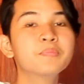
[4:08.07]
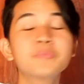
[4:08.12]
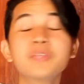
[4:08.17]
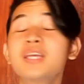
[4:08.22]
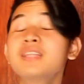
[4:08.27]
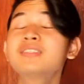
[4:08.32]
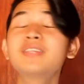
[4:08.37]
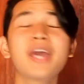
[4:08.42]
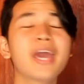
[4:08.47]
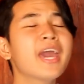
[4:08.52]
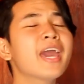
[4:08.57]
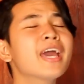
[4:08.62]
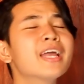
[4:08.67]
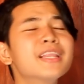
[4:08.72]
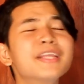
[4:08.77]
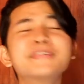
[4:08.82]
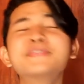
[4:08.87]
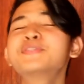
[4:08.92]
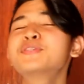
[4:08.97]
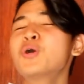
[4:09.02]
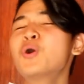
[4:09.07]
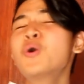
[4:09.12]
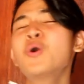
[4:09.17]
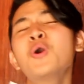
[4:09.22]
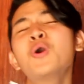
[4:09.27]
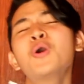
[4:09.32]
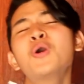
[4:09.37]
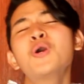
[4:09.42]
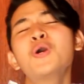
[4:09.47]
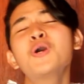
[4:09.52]
Tale as
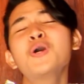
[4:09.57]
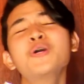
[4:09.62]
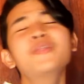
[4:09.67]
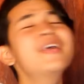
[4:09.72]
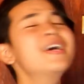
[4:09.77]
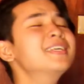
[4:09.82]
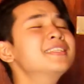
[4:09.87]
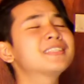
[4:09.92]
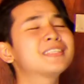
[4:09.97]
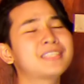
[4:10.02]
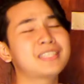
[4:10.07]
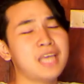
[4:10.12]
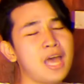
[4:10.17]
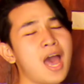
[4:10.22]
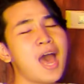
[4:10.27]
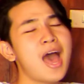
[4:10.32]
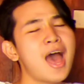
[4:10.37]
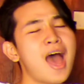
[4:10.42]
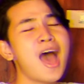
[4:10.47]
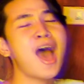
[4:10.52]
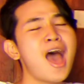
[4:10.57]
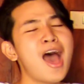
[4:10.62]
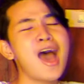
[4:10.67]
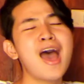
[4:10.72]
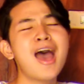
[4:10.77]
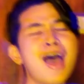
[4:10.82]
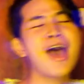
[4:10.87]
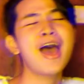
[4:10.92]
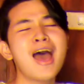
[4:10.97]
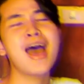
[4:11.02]
old as
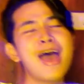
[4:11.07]
time,